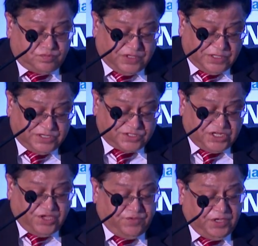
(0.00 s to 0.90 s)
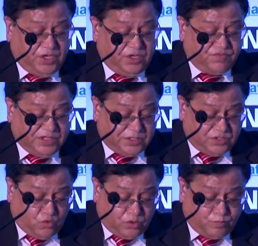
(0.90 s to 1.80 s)
whether it's TV, whether it's
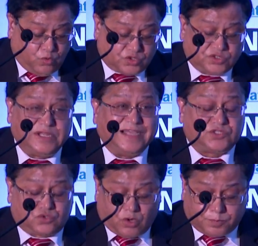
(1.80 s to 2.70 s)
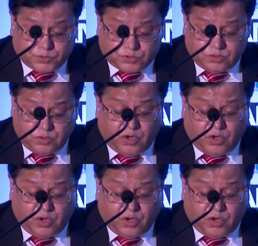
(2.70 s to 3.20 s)
notebooks, desktops,